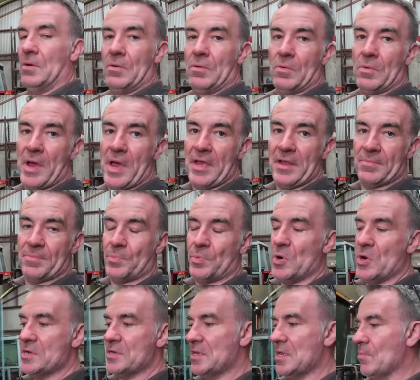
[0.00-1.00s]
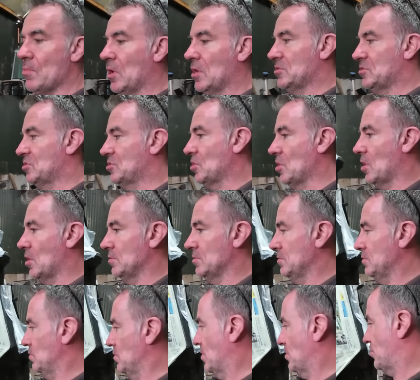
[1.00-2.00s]
Right, pretty much
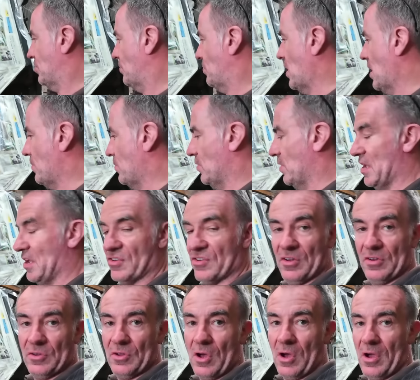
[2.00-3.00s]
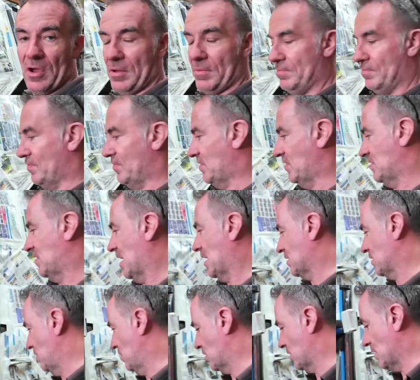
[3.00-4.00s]
done with the preparation now. I'm sick
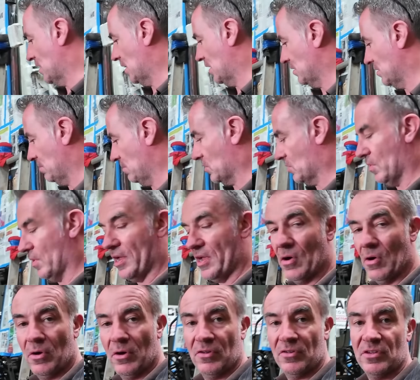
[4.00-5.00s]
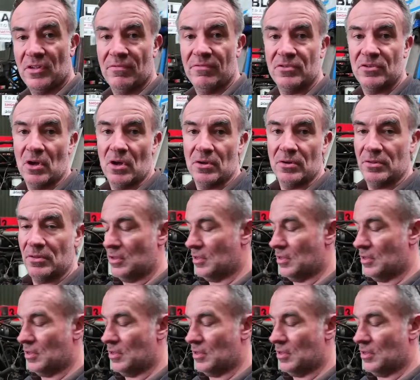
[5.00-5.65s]
looking at it, to be quite honest. I've done